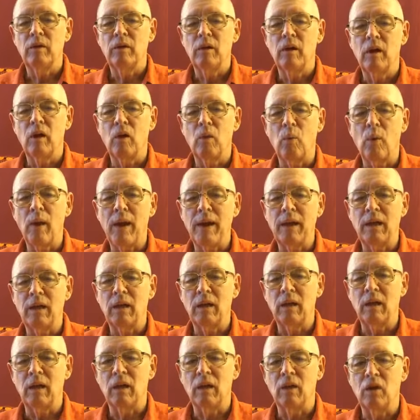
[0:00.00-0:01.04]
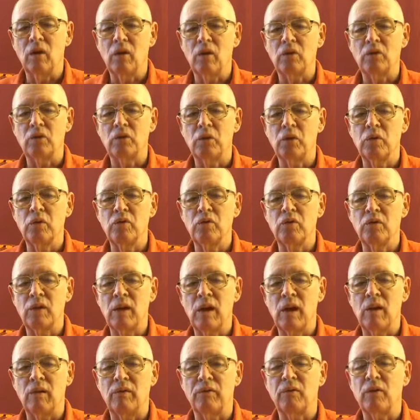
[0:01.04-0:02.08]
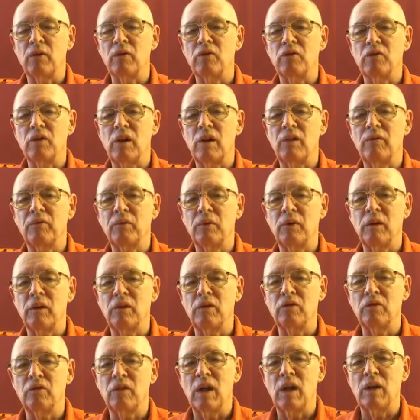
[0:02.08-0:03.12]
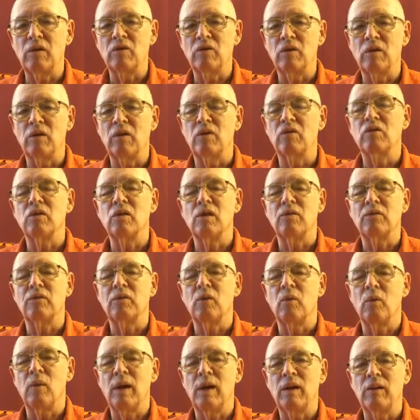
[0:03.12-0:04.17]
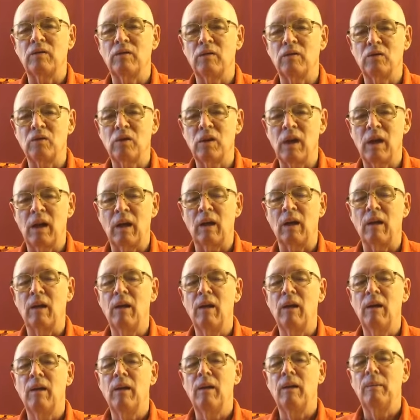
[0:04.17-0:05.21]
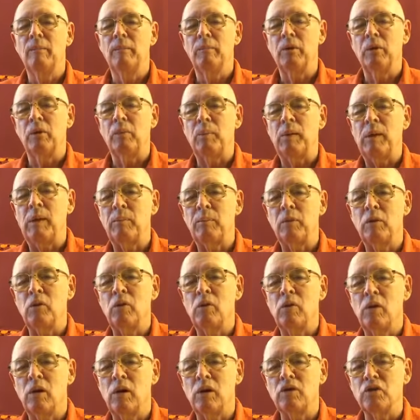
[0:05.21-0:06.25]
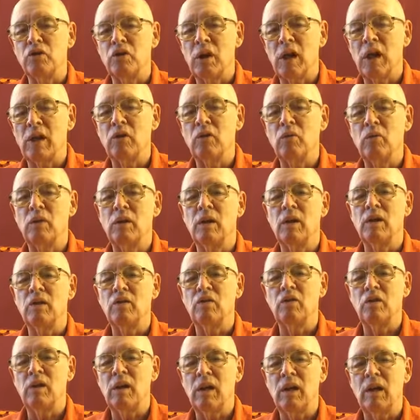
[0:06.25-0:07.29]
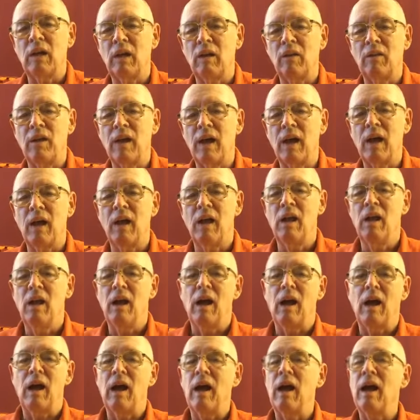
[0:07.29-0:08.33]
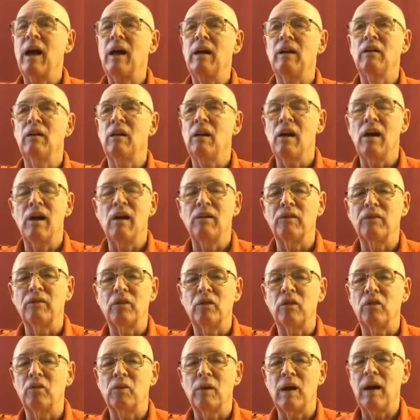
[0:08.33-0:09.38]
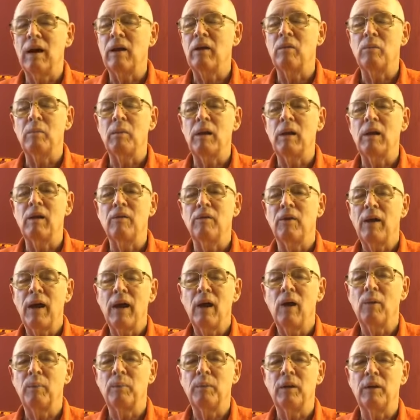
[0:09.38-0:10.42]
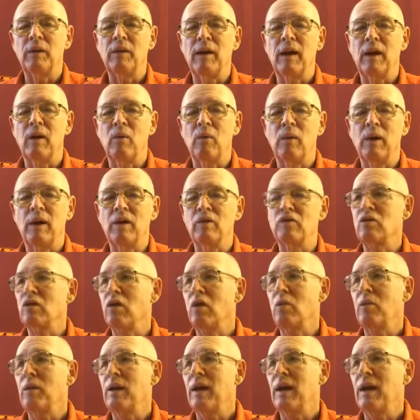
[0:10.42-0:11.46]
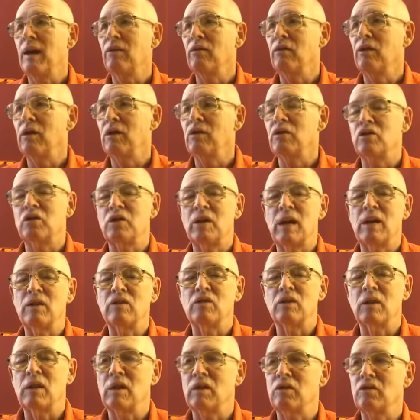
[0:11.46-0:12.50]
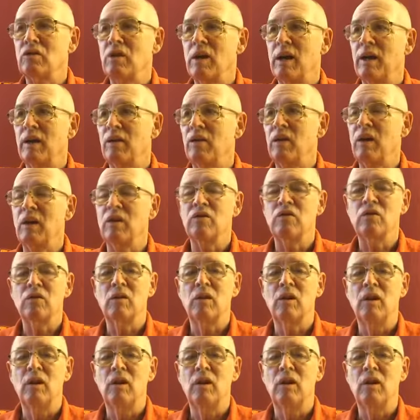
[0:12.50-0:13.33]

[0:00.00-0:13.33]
awakening or true self or self-realization. There's different ways of saying it. But people who are genuinely seeking that, I love to try to be of help in that way. So we have little satsangs like this